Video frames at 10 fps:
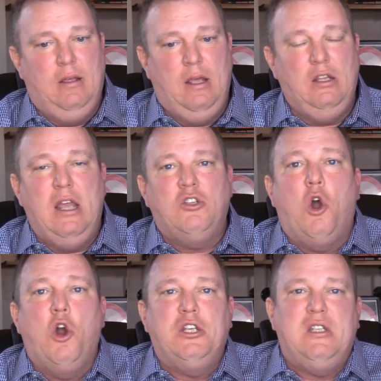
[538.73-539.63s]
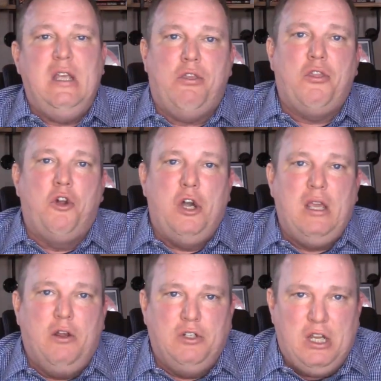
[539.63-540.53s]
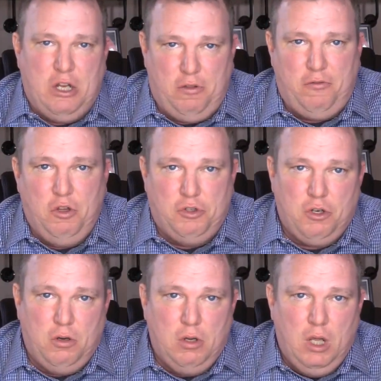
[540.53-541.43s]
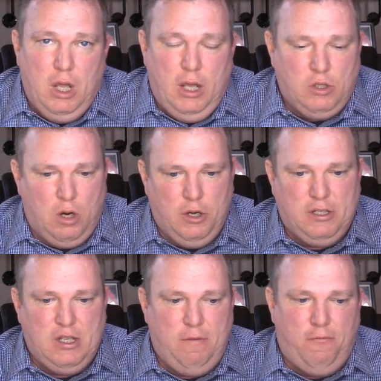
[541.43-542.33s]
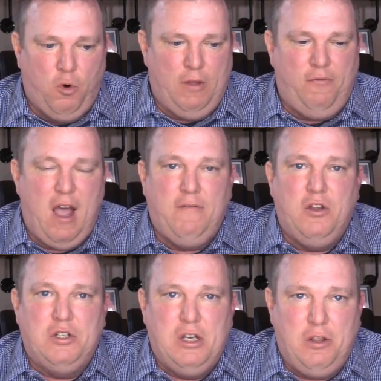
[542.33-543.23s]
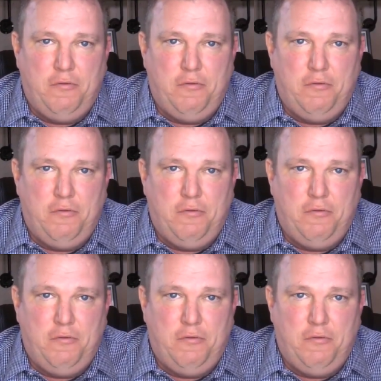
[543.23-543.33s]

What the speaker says: it's hard to see 30 years into the future. It's hard to see 45 years into the